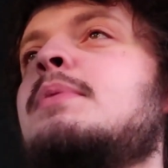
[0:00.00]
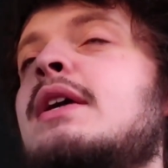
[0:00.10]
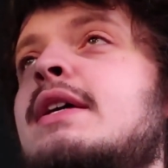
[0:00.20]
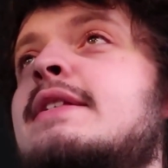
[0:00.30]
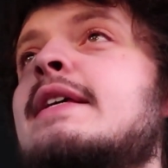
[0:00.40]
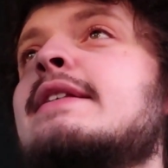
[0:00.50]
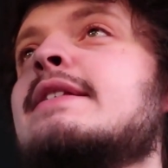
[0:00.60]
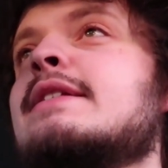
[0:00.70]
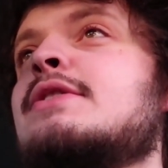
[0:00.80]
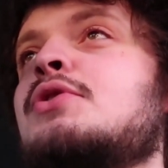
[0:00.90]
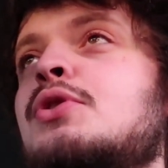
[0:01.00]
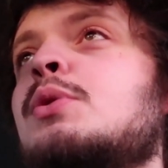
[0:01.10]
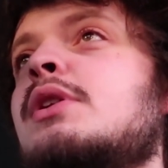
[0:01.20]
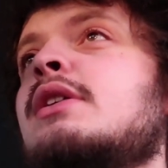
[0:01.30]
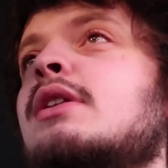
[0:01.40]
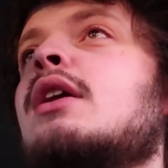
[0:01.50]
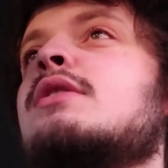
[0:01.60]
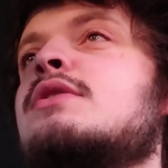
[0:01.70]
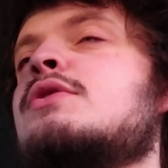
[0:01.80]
Peak season truly does